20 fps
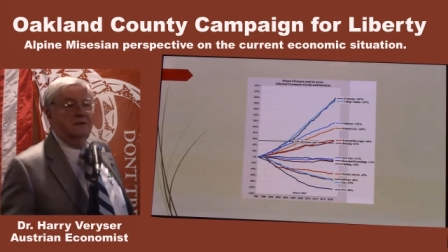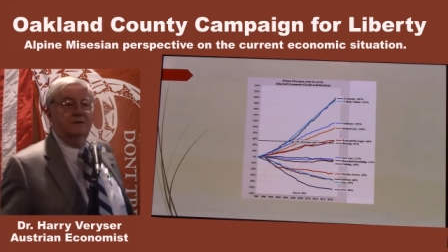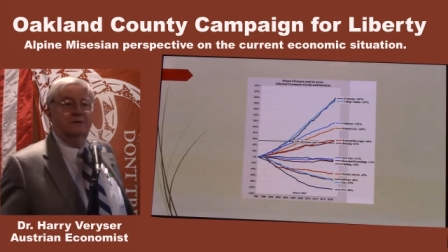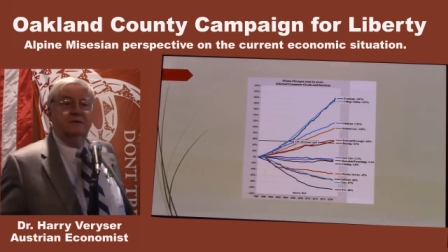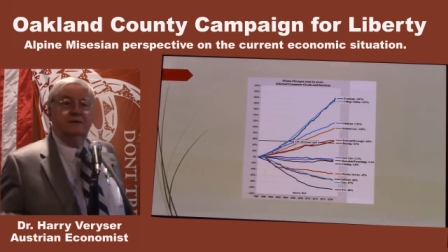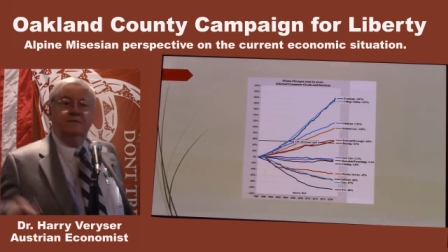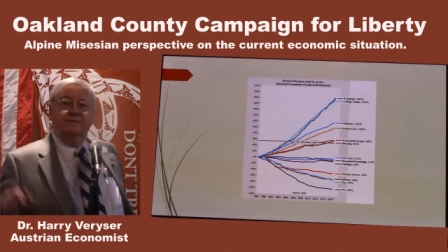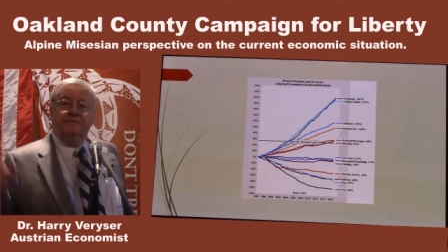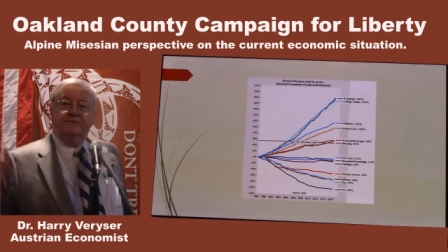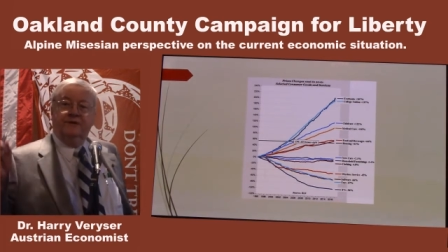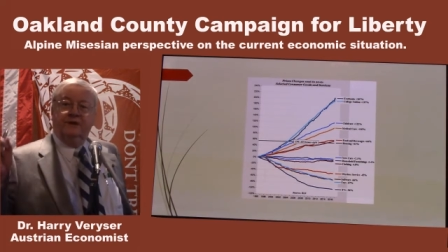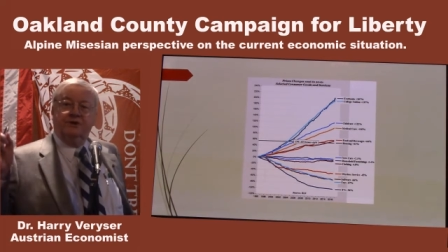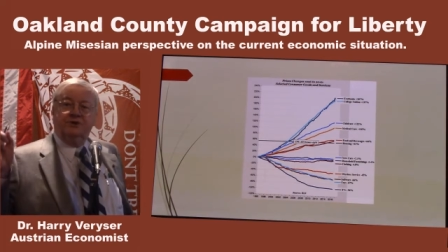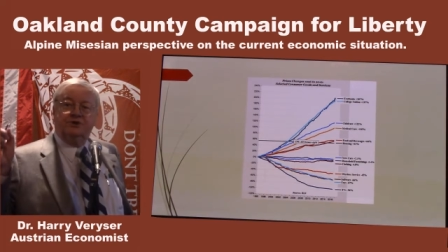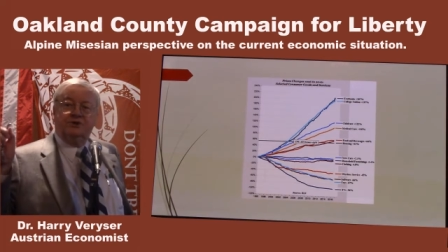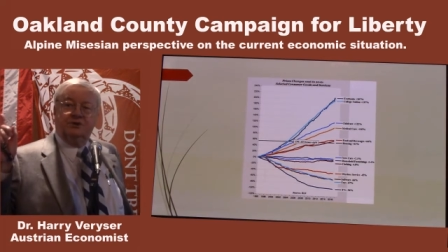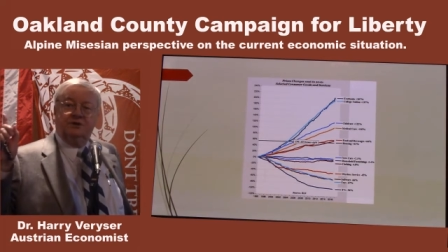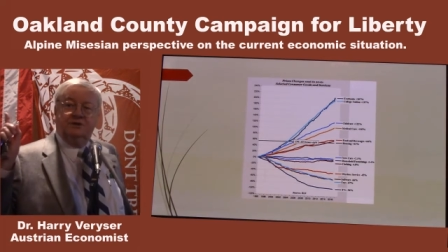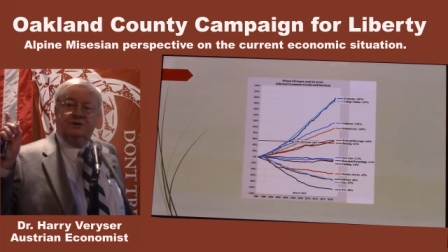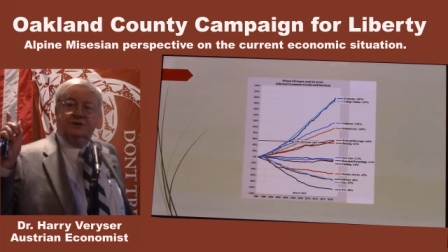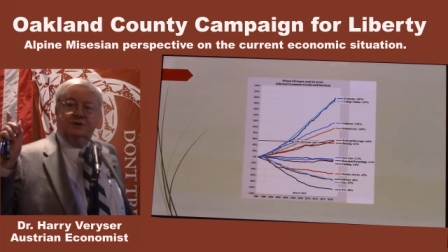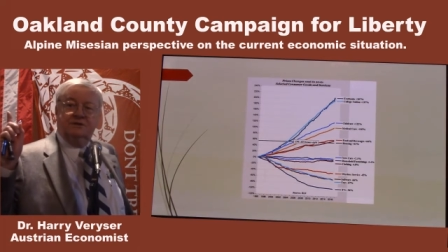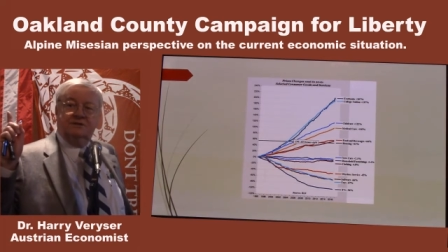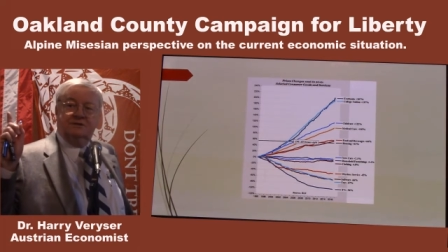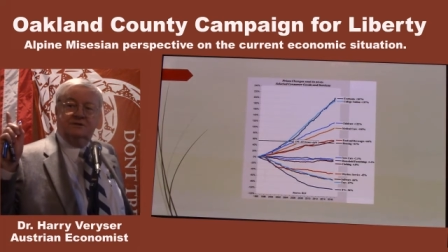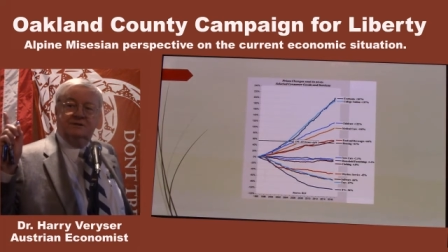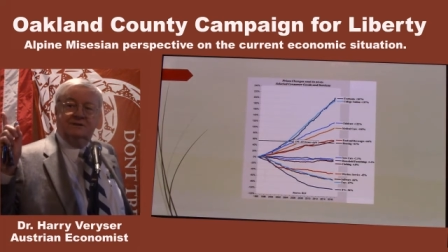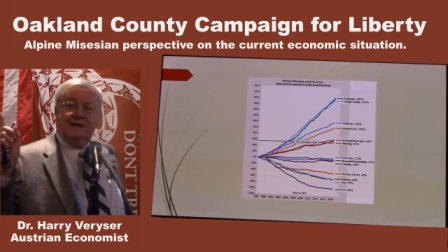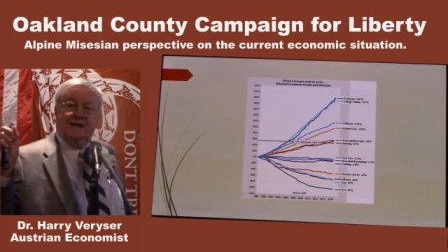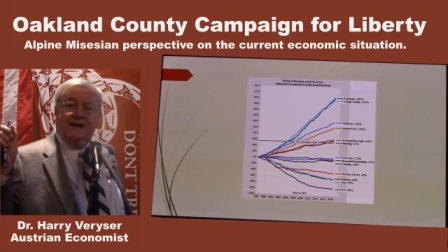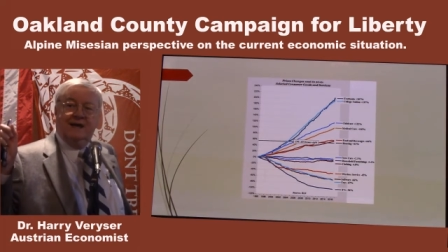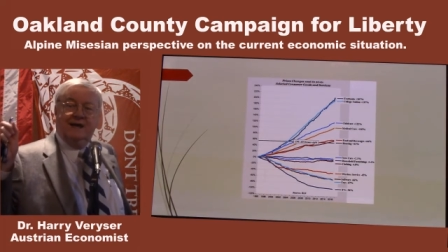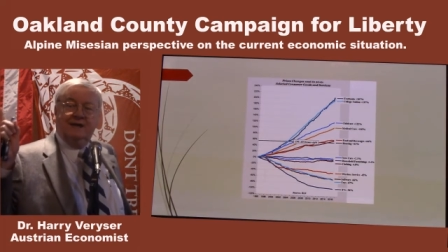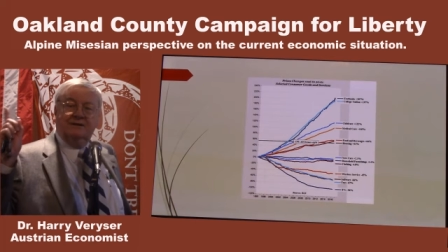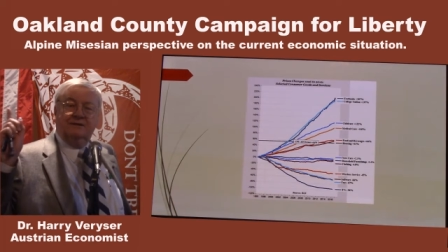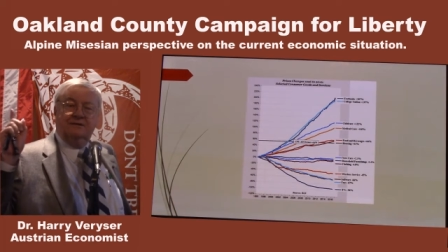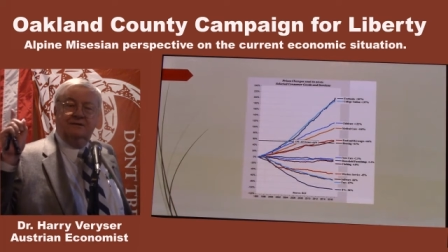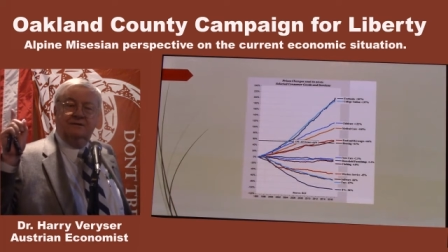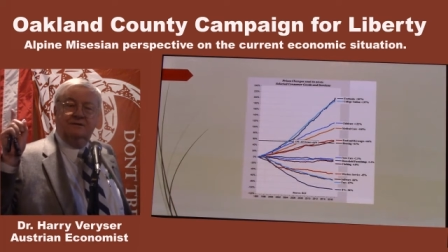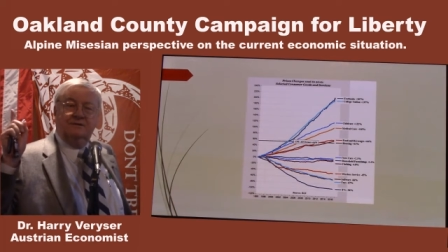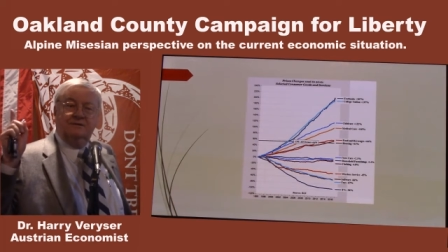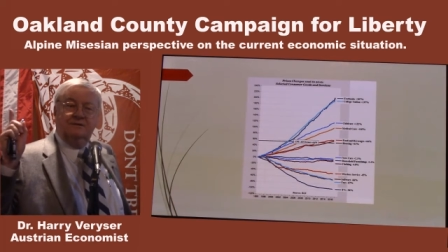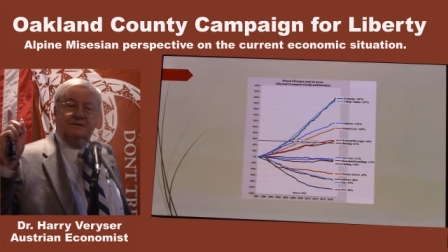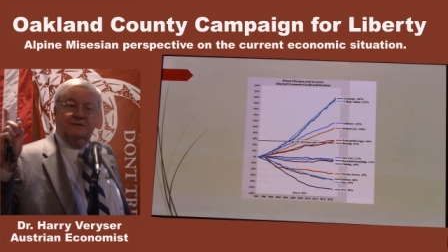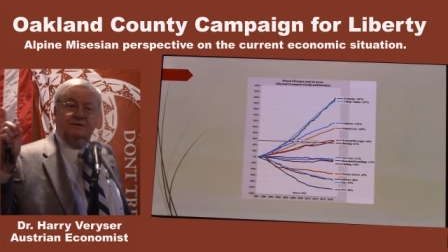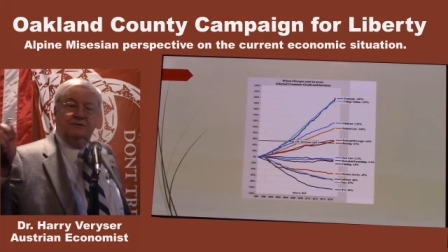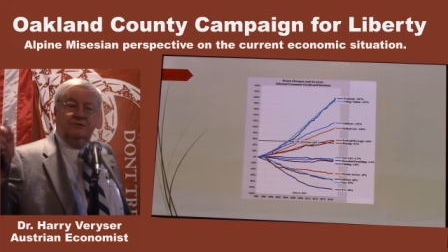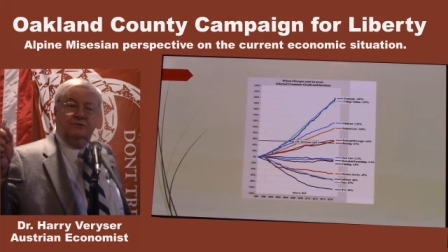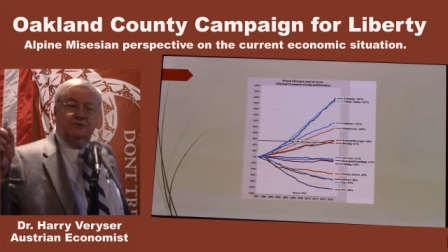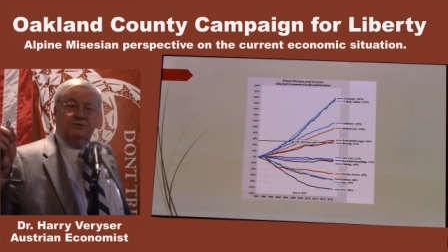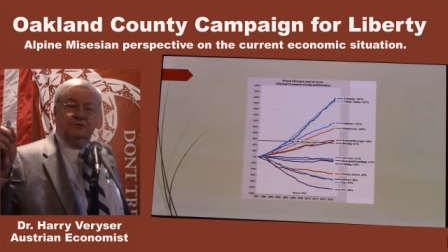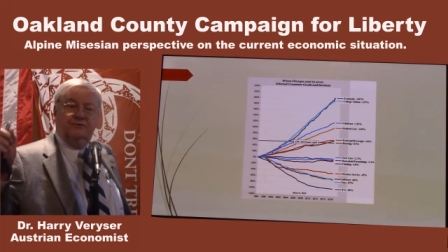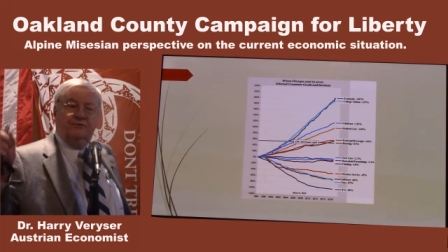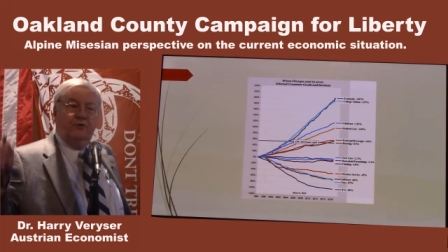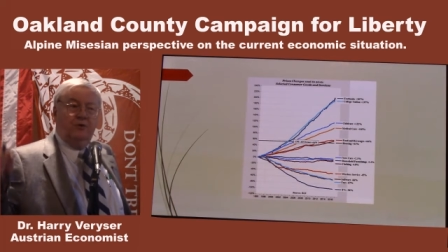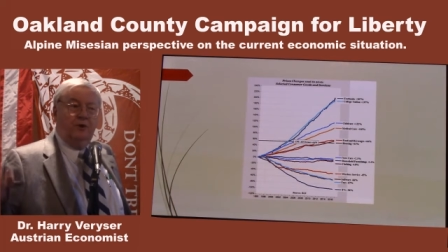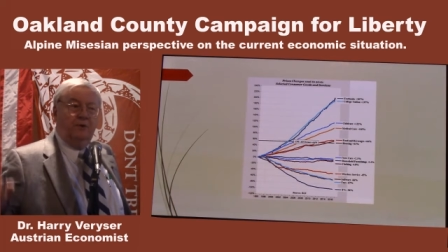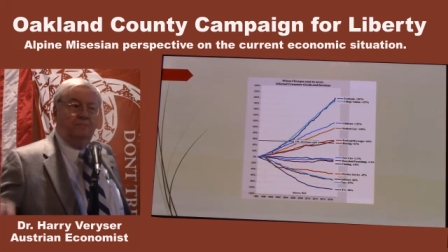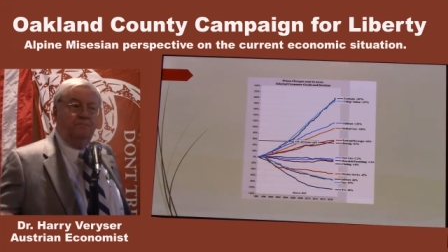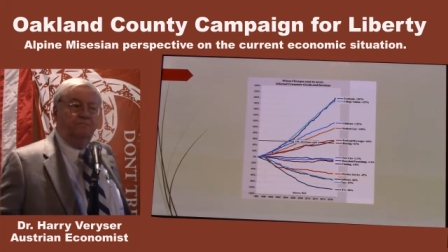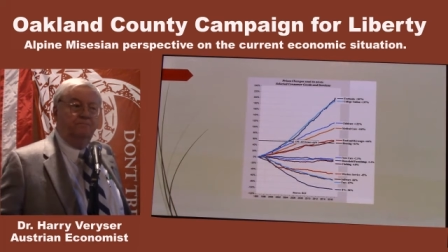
Inflation is not uniform